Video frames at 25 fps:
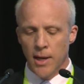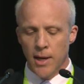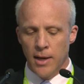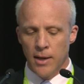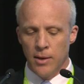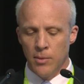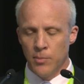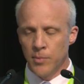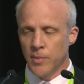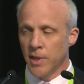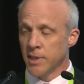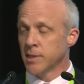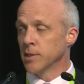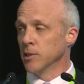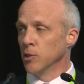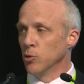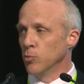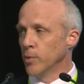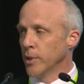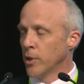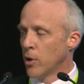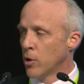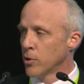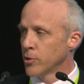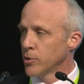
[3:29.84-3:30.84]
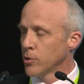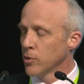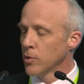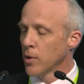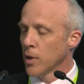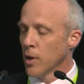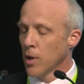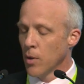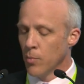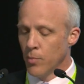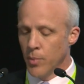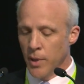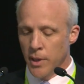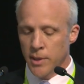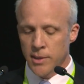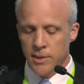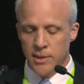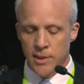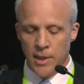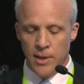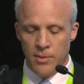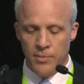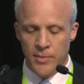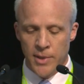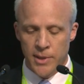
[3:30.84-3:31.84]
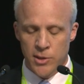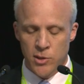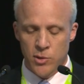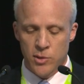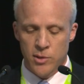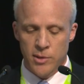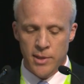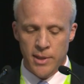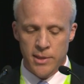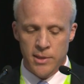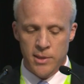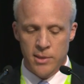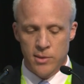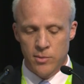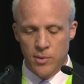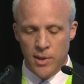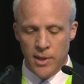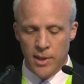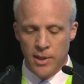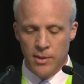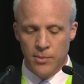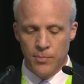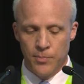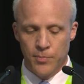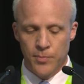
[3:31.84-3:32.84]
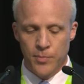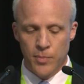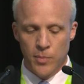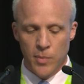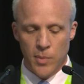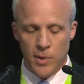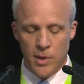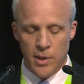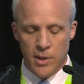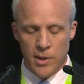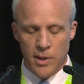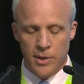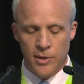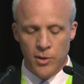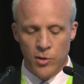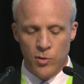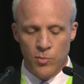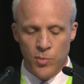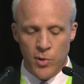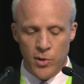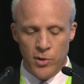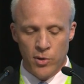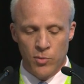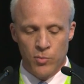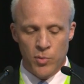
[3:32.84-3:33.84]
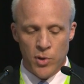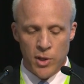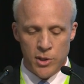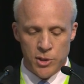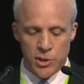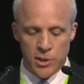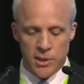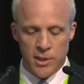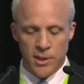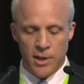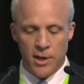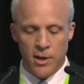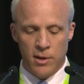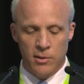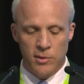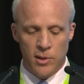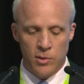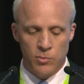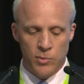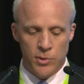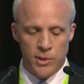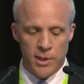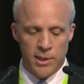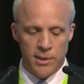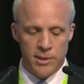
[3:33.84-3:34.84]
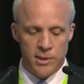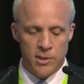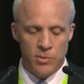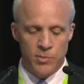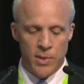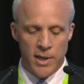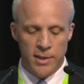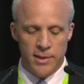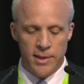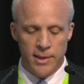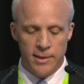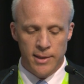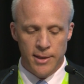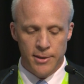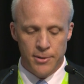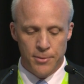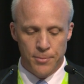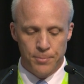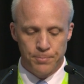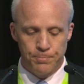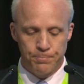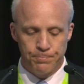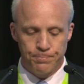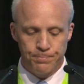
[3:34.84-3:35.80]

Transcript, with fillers: Um, that's a little bit harder, but um, that's, that's um, uh, another part of the project, and Caroline will tell us about that later.